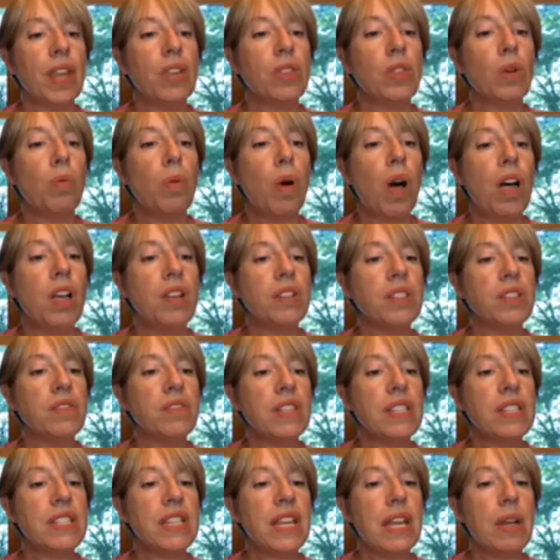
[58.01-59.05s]
The walls of
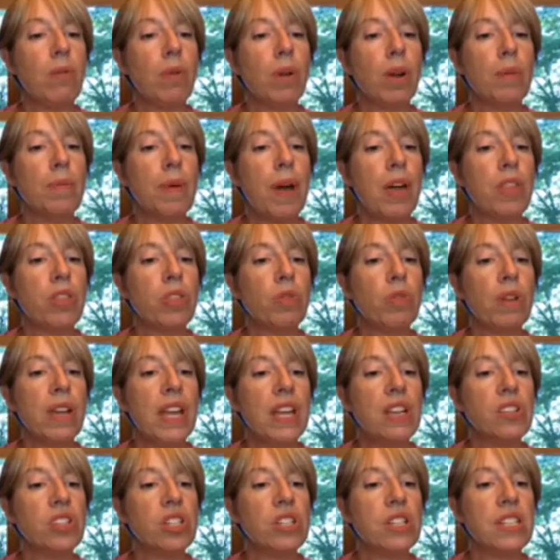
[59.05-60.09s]
the sea were about 3
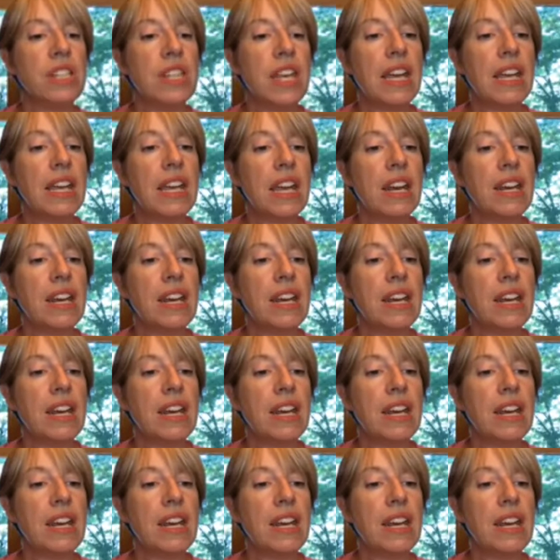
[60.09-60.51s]
inches thick,